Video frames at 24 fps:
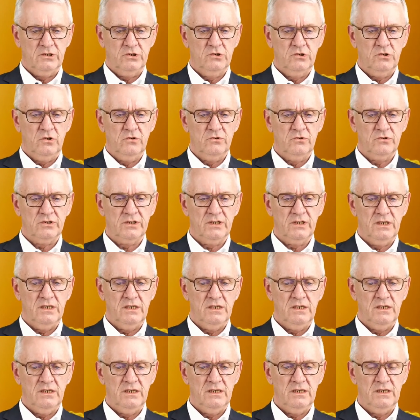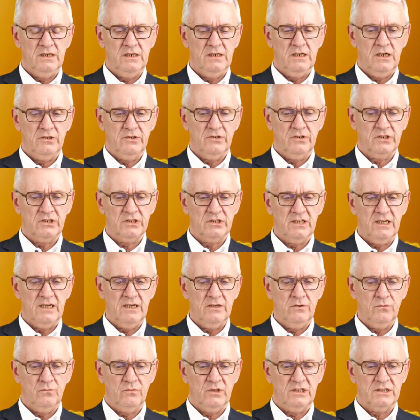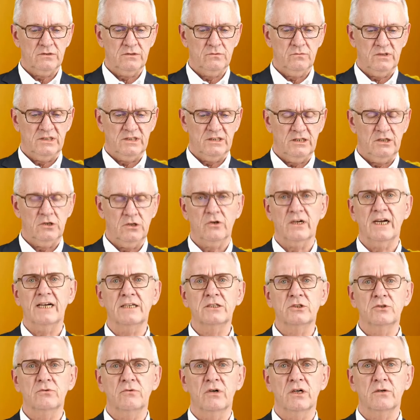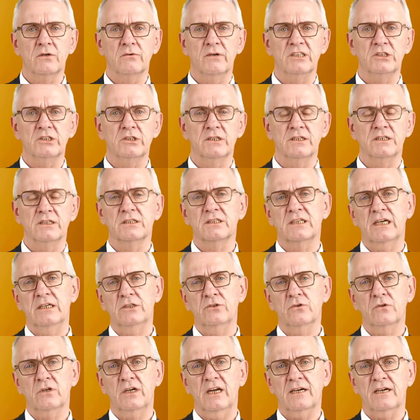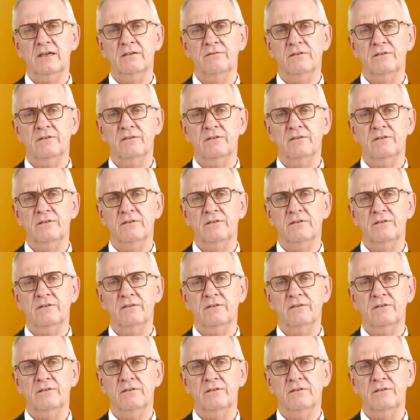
because I don't really understand what your actual question is.